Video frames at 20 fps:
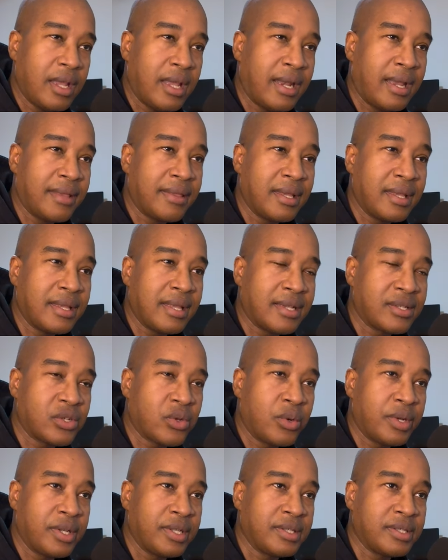and I think that's
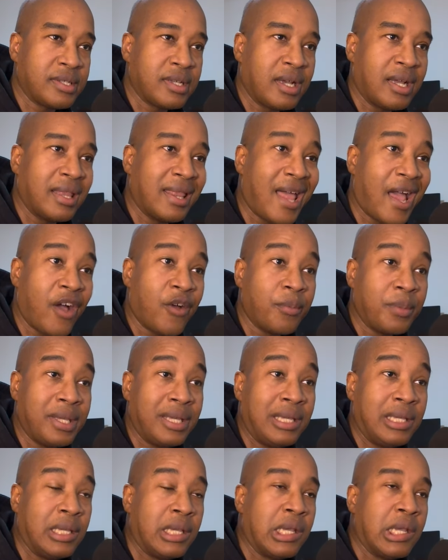going to allow
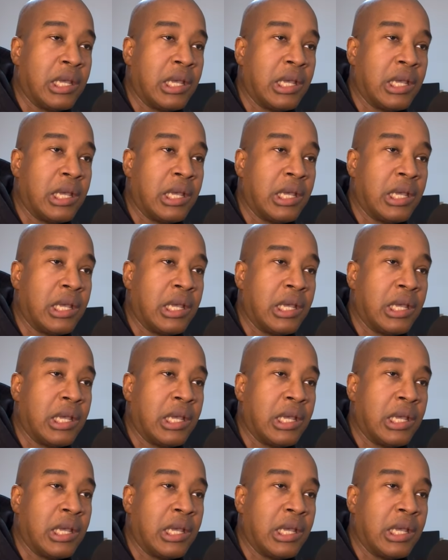me.